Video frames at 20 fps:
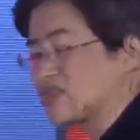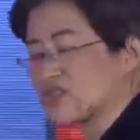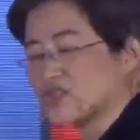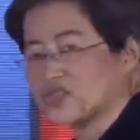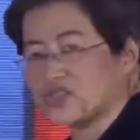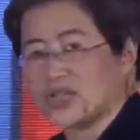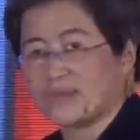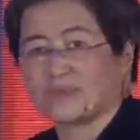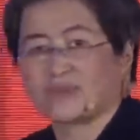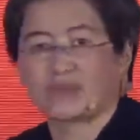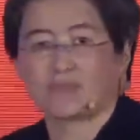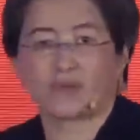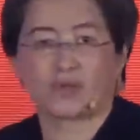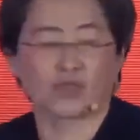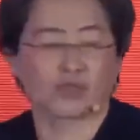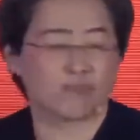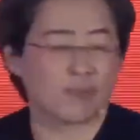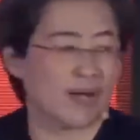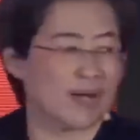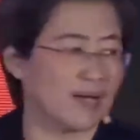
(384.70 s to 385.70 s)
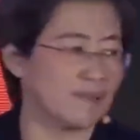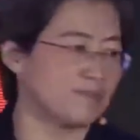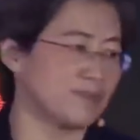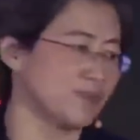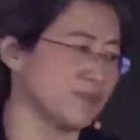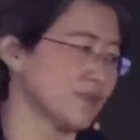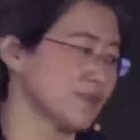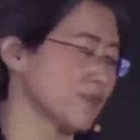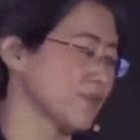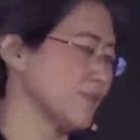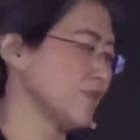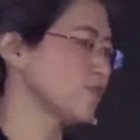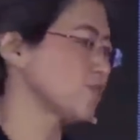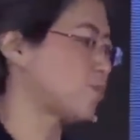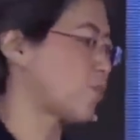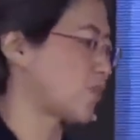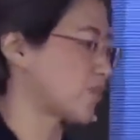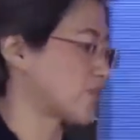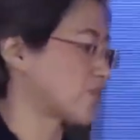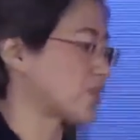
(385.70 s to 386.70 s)
These are some of the most popular
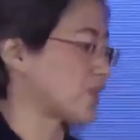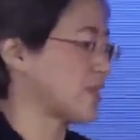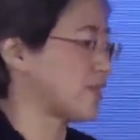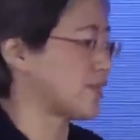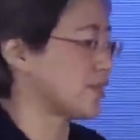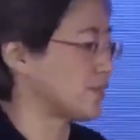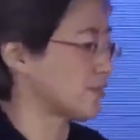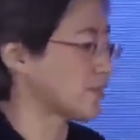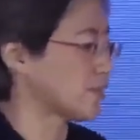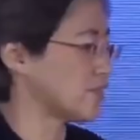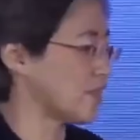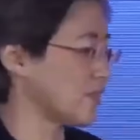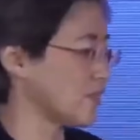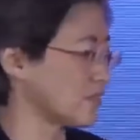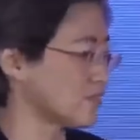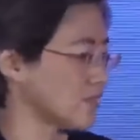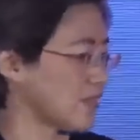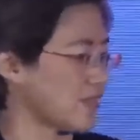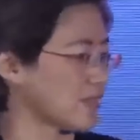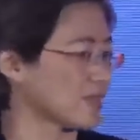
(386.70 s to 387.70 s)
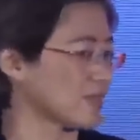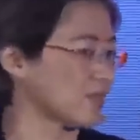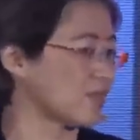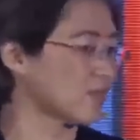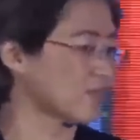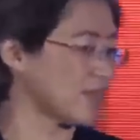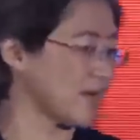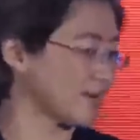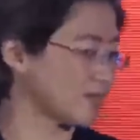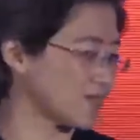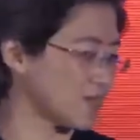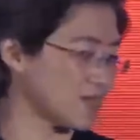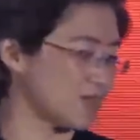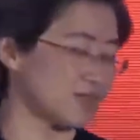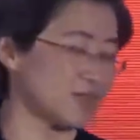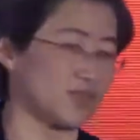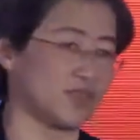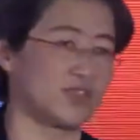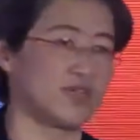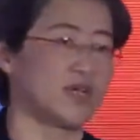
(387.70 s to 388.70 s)
esports titles, things like League of
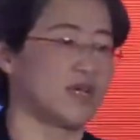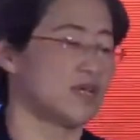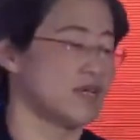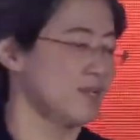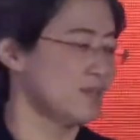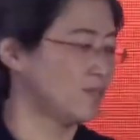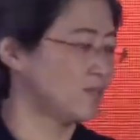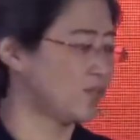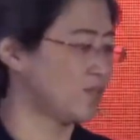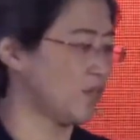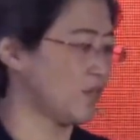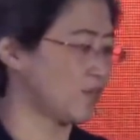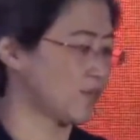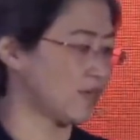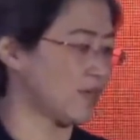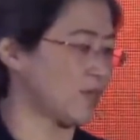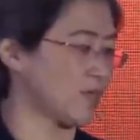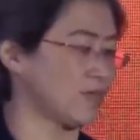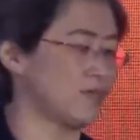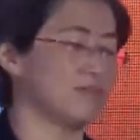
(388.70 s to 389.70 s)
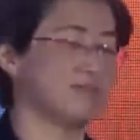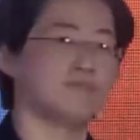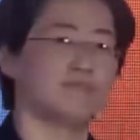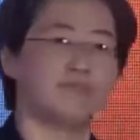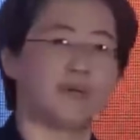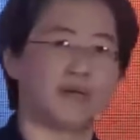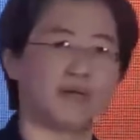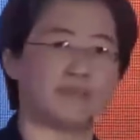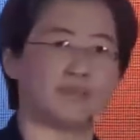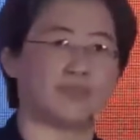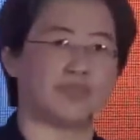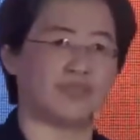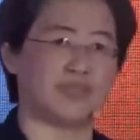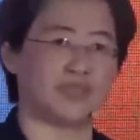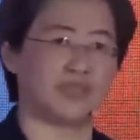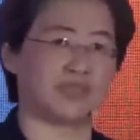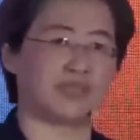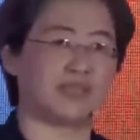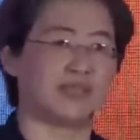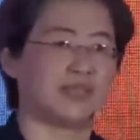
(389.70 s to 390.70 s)
Legends, Dota,
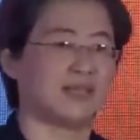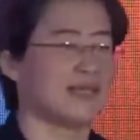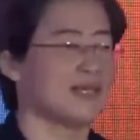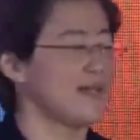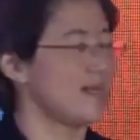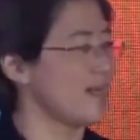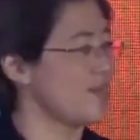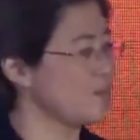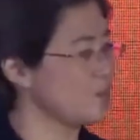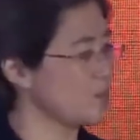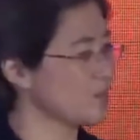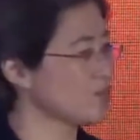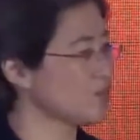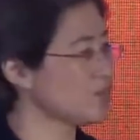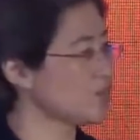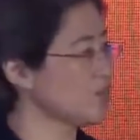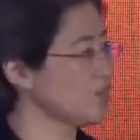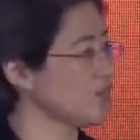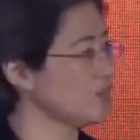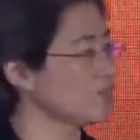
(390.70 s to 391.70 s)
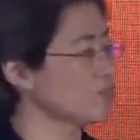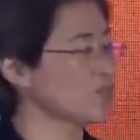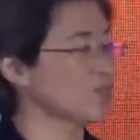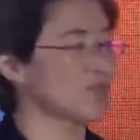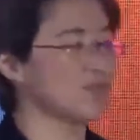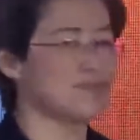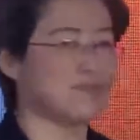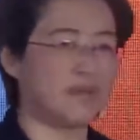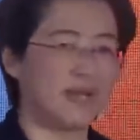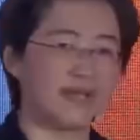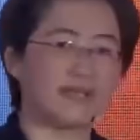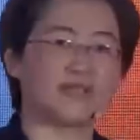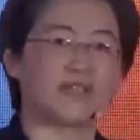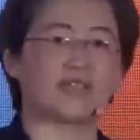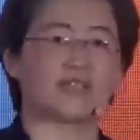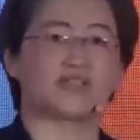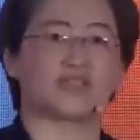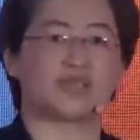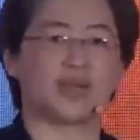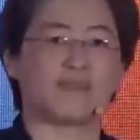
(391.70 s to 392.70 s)
PUBG. And you can see
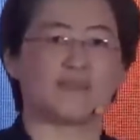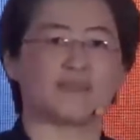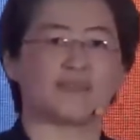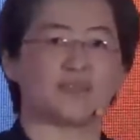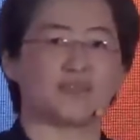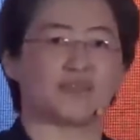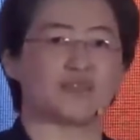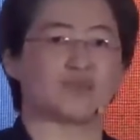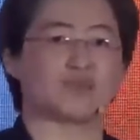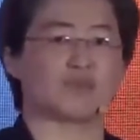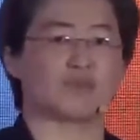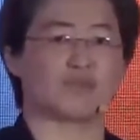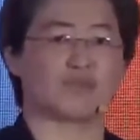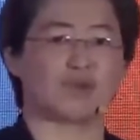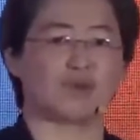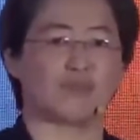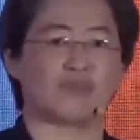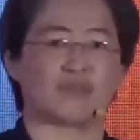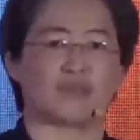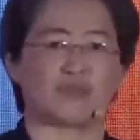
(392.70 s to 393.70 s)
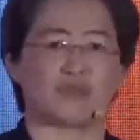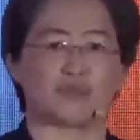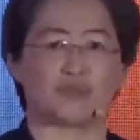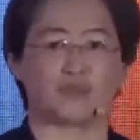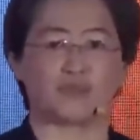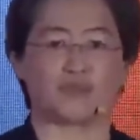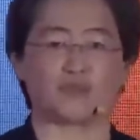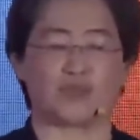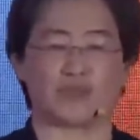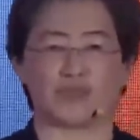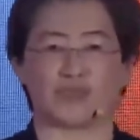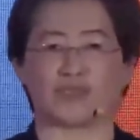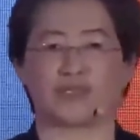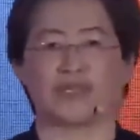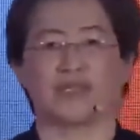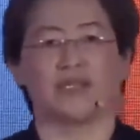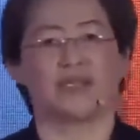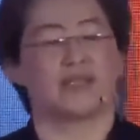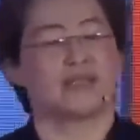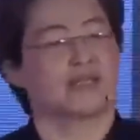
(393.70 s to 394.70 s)
tremendous double digit performance improvement
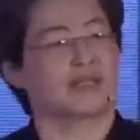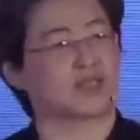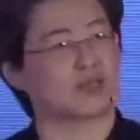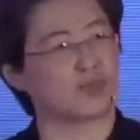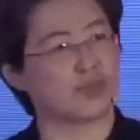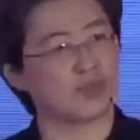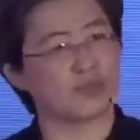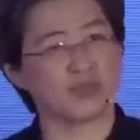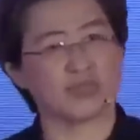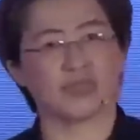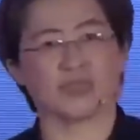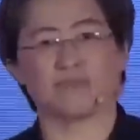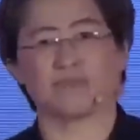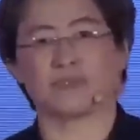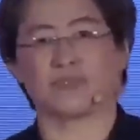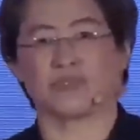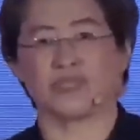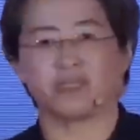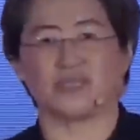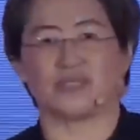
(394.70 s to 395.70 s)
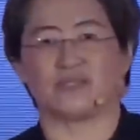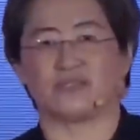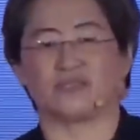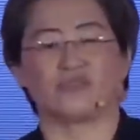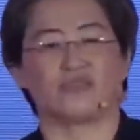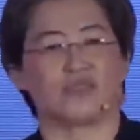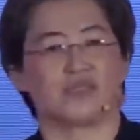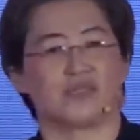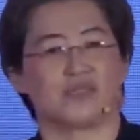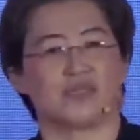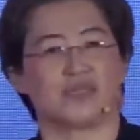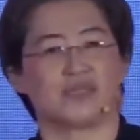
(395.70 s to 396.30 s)
because we really believe